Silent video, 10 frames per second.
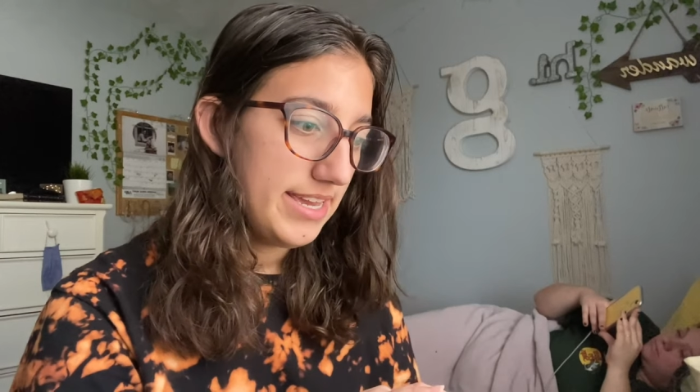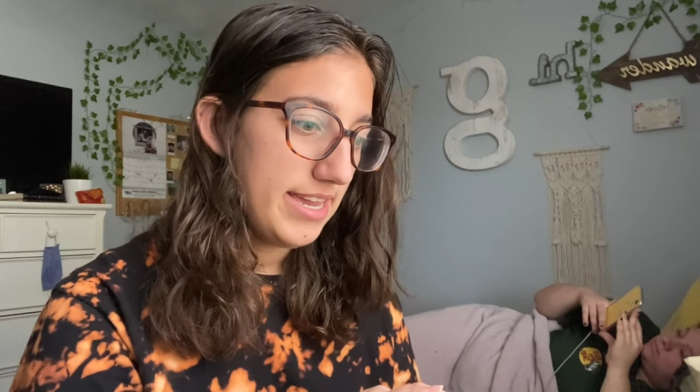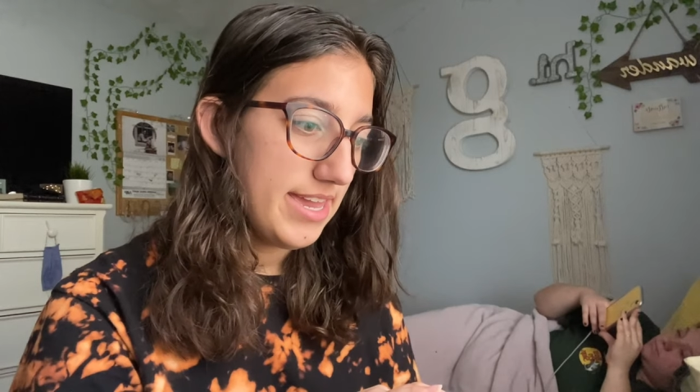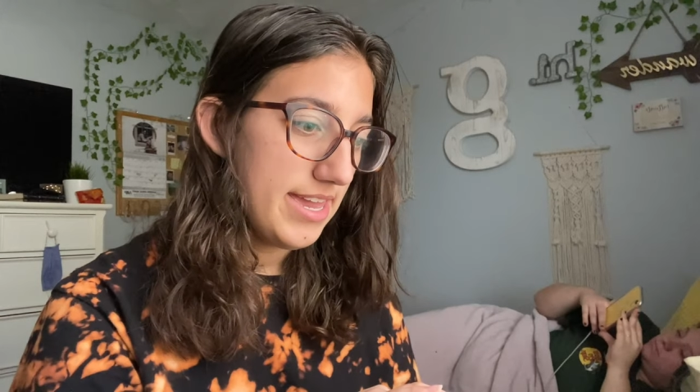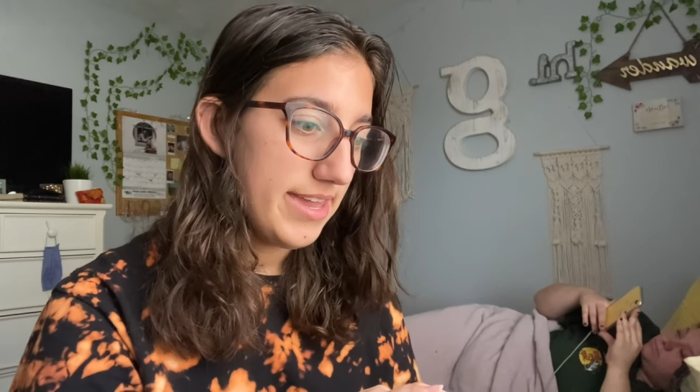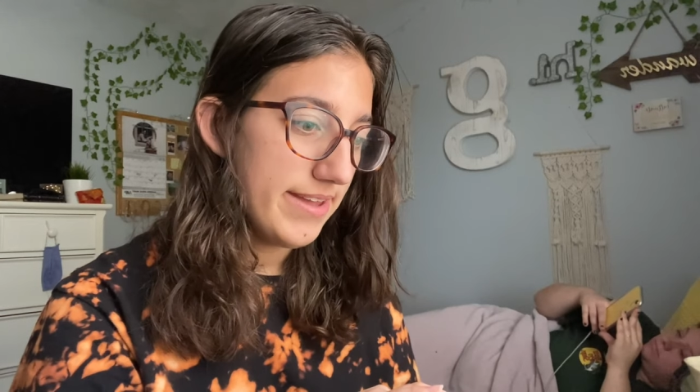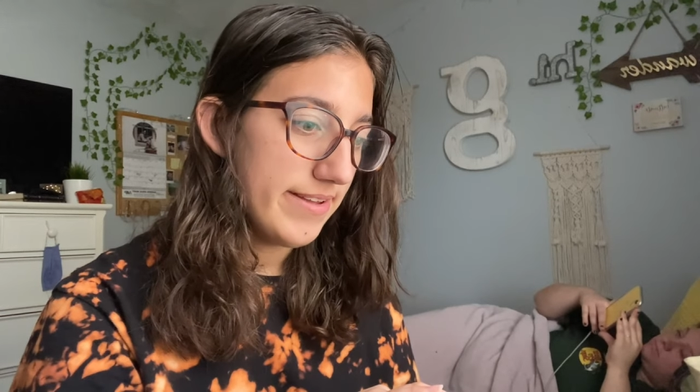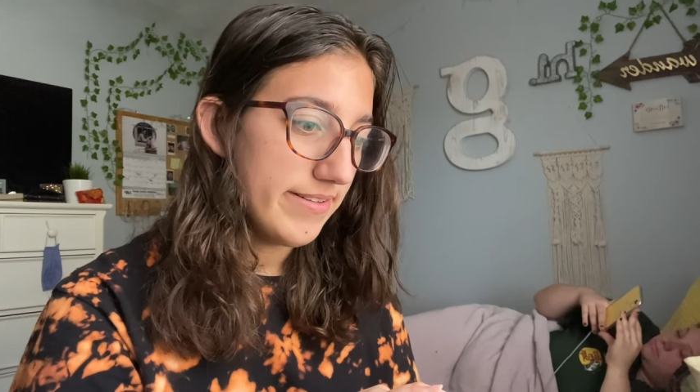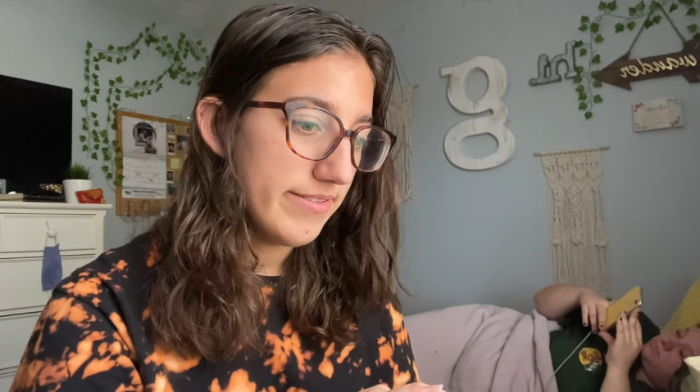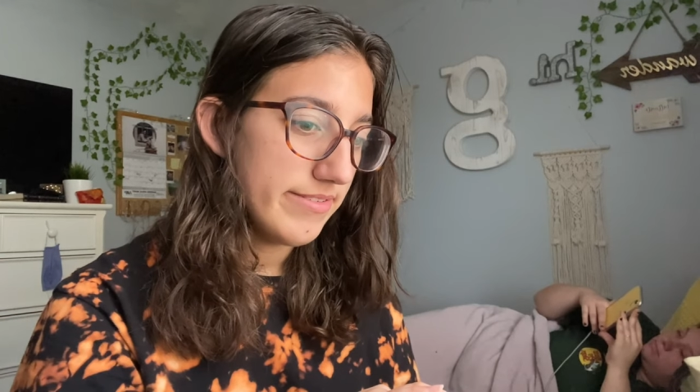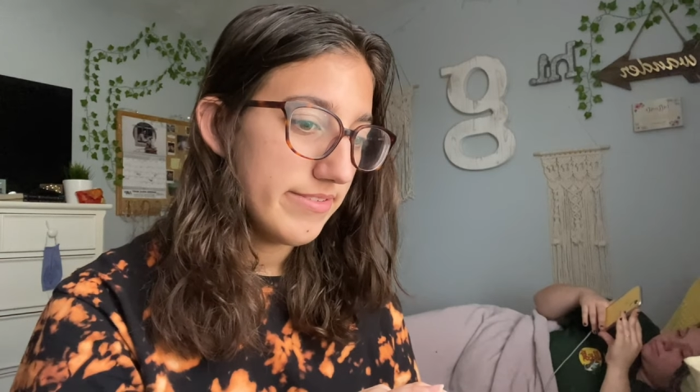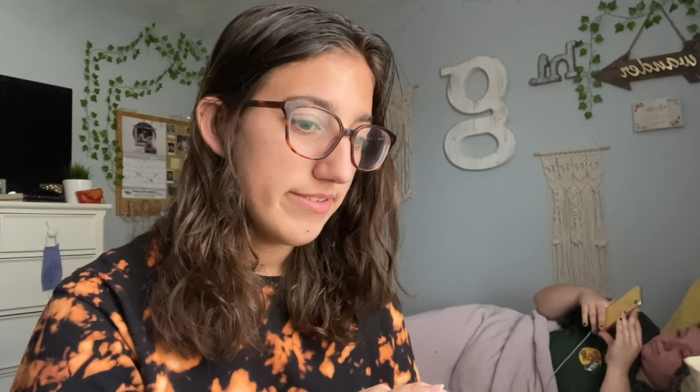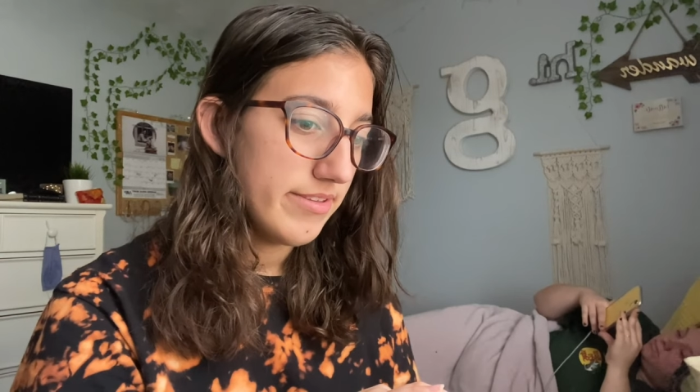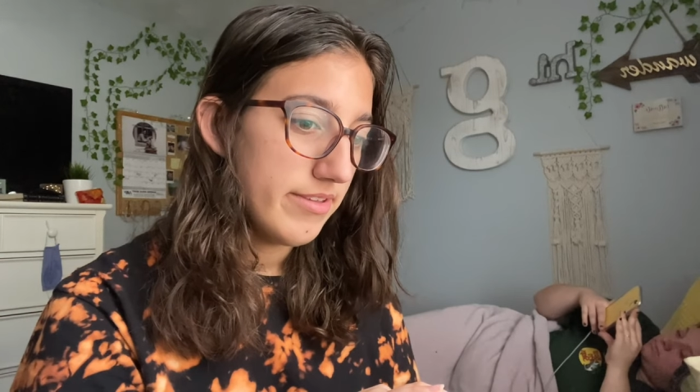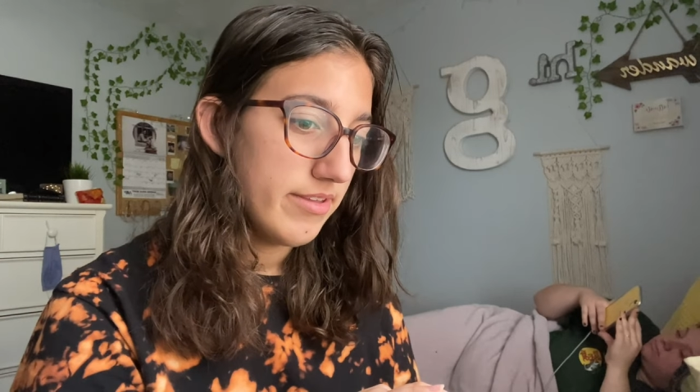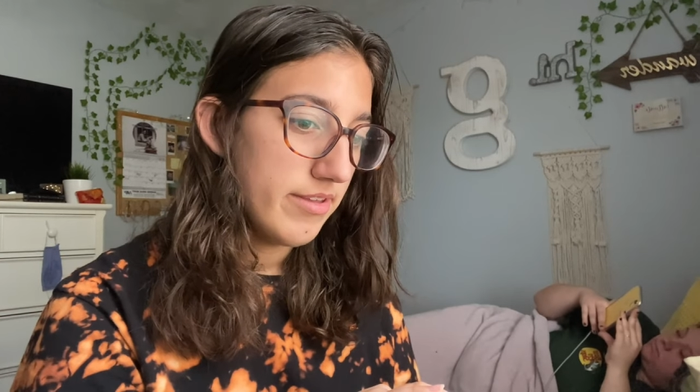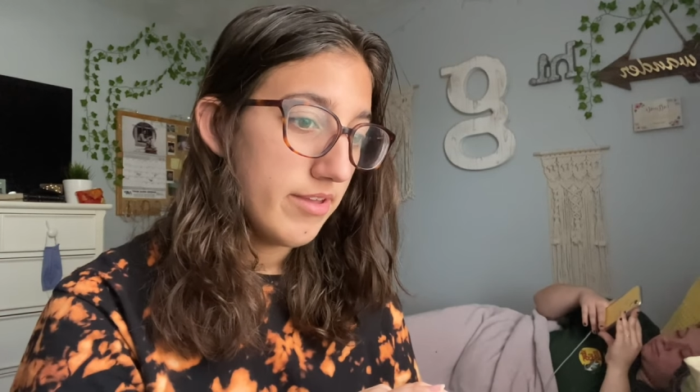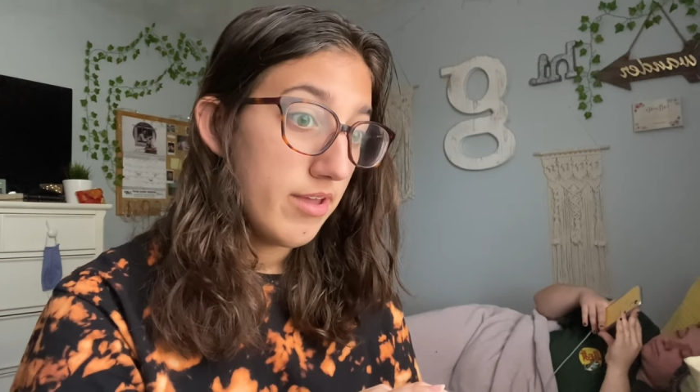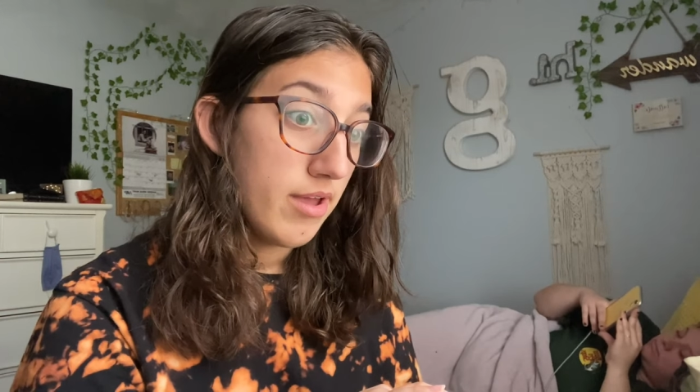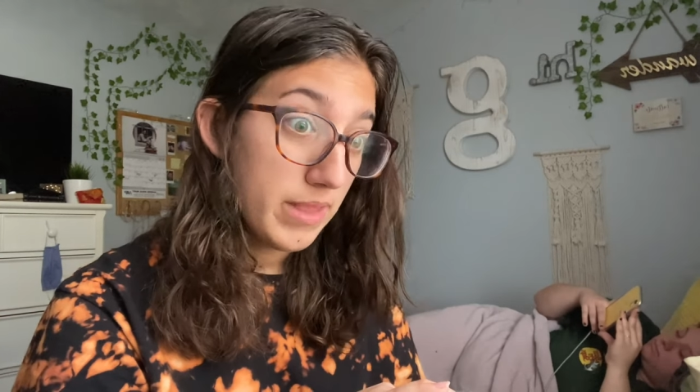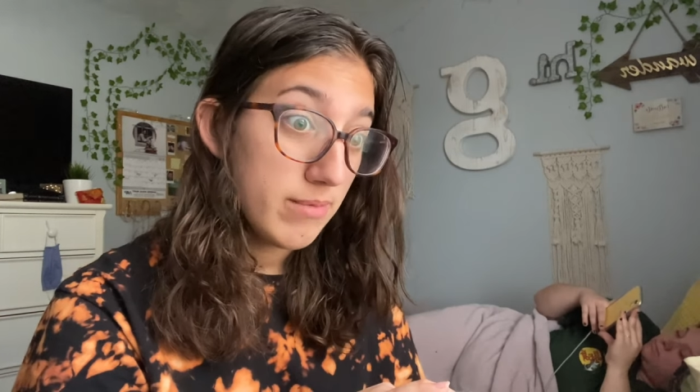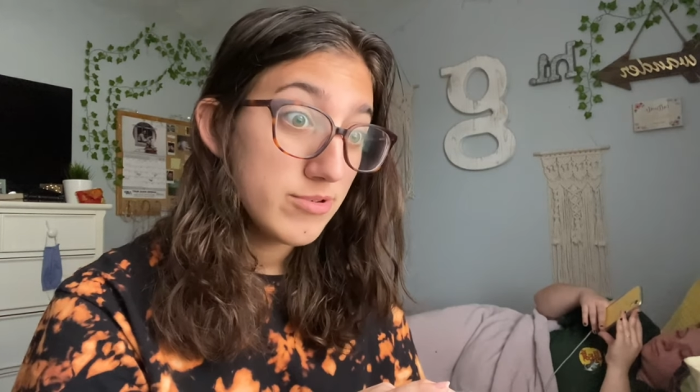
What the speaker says: and I'm